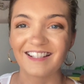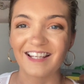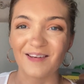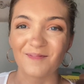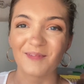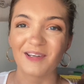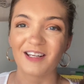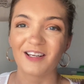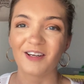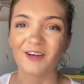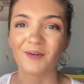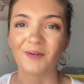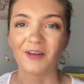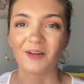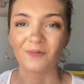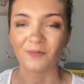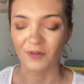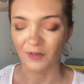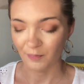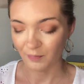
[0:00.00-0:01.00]
I'm gonna go
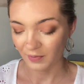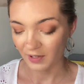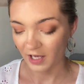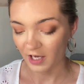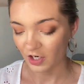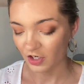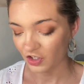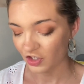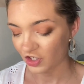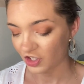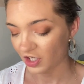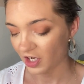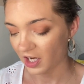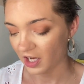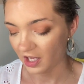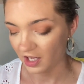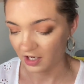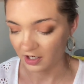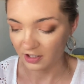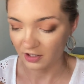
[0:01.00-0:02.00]
in with blush,
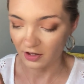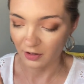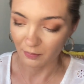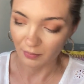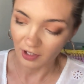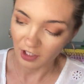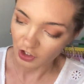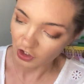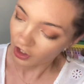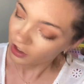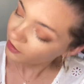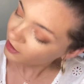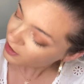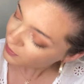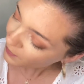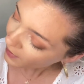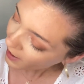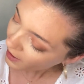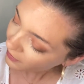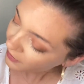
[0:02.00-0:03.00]
and the blush in this
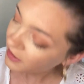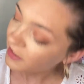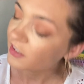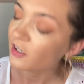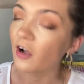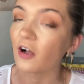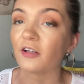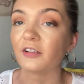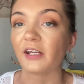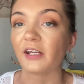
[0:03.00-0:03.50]
palette is called